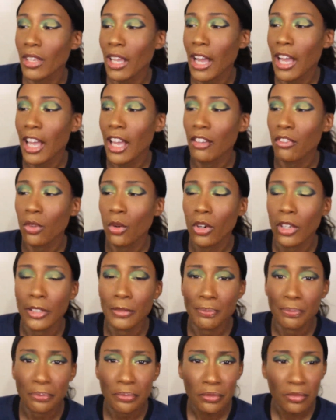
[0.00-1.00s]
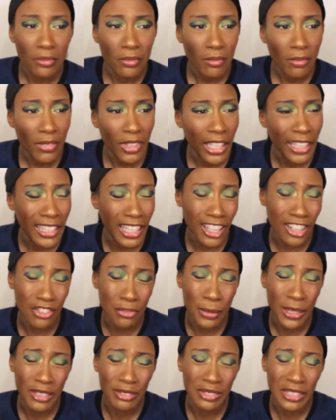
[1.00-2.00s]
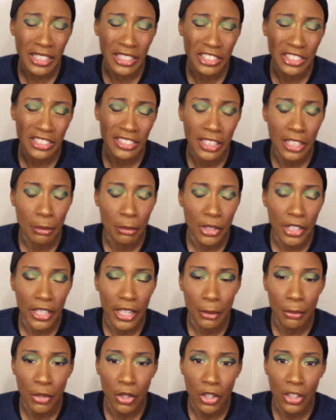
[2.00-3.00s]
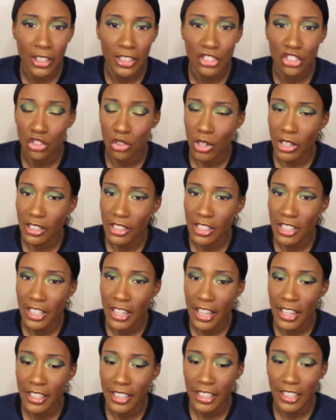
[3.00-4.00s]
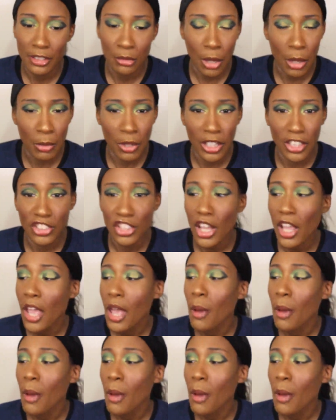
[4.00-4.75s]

I have on and out of makeup Shayla just getting married I put on construct today as my blush